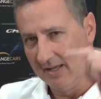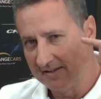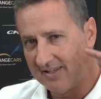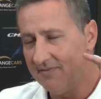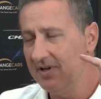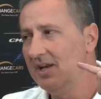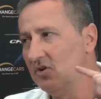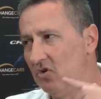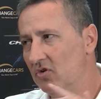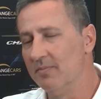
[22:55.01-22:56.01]

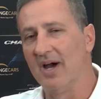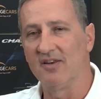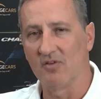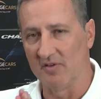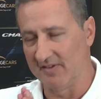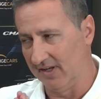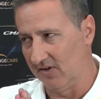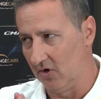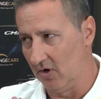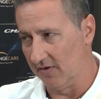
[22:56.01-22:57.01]
72 months or
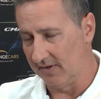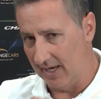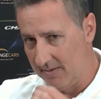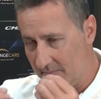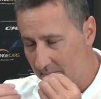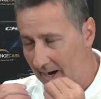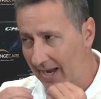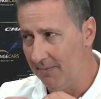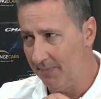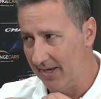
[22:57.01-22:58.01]
6 years, in my
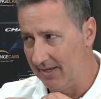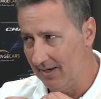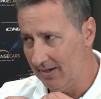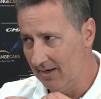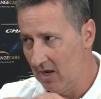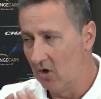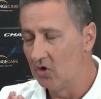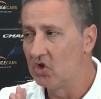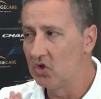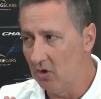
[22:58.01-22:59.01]
opinion,
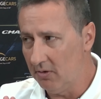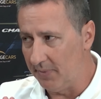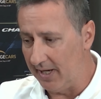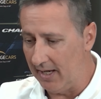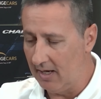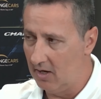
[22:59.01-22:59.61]
should be